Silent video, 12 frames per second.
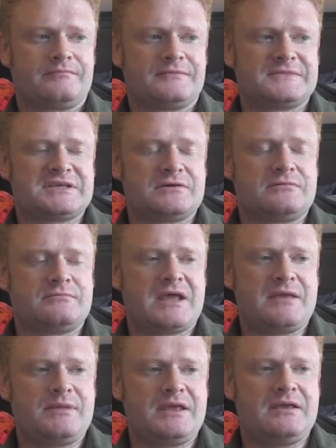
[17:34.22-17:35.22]
So
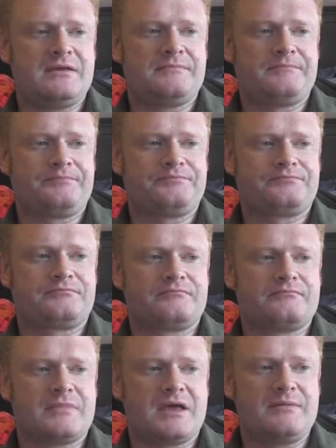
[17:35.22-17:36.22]
maybe
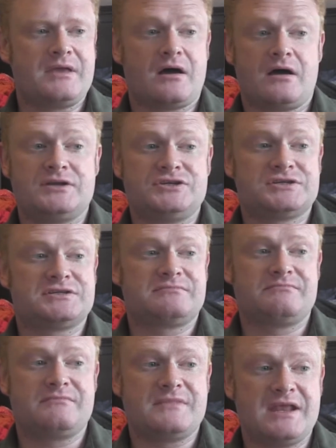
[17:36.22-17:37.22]
I just
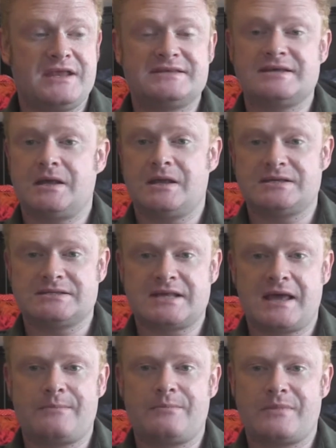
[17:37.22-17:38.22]
need to
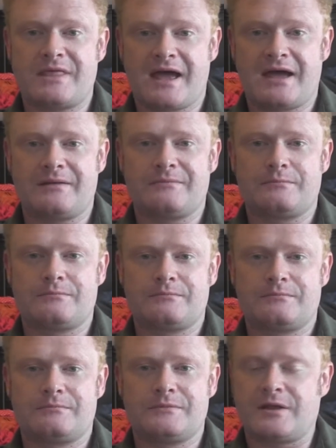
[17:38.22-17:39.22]
accept that
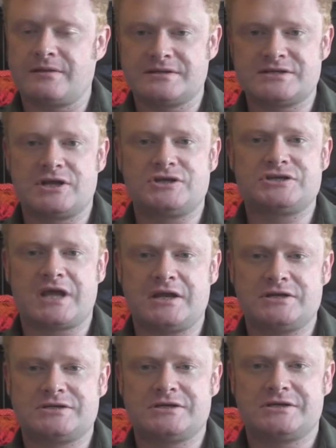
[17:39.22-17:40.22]
nothing's going to
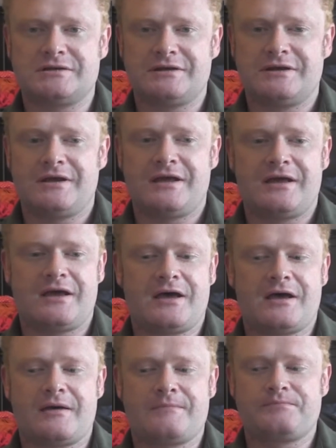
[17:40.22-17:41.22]
change.
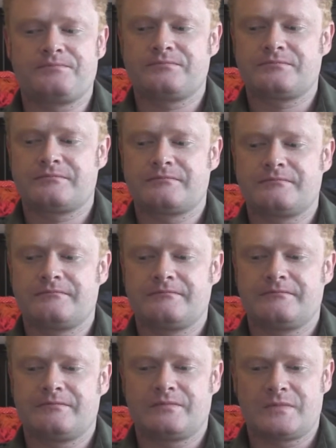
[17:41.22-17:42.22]

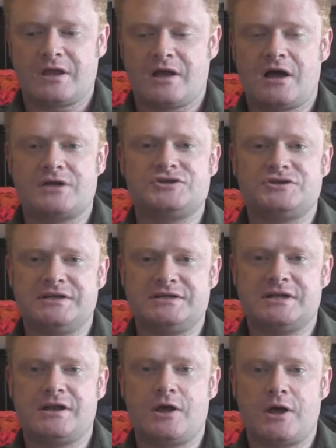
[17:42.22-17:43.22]
I just need
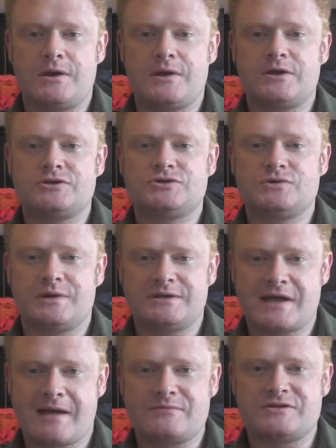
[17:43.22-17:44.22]
to learn to
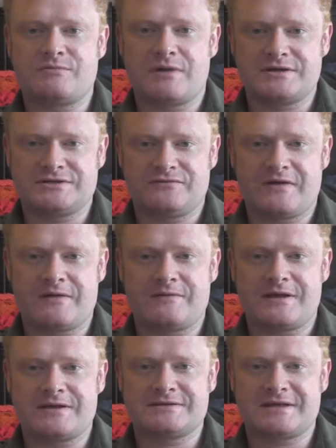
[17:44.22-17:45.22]
adapt to my
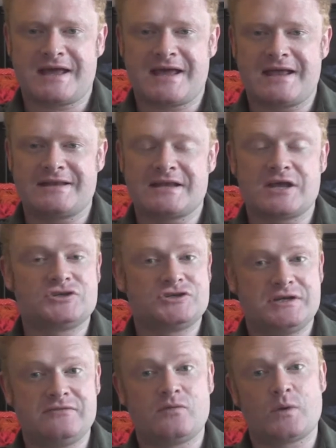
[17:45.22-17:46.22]
surroundings and
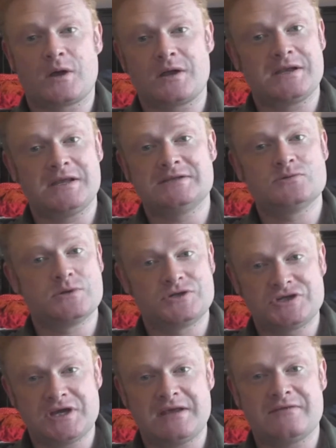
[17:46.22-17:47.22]
achieve what I need to
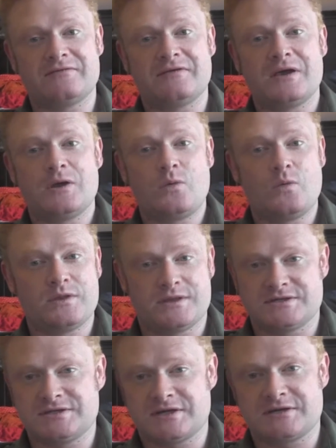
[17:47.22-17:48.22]
achieve with
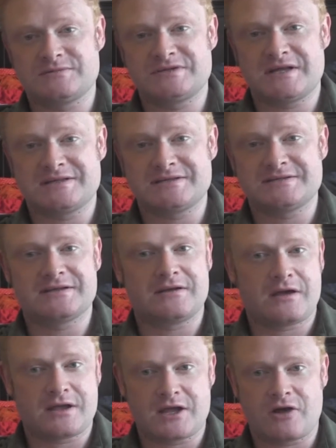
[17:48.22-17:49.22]
the circumstances
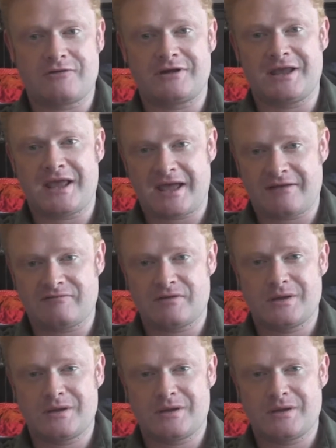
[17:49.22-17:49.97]
that I currently have.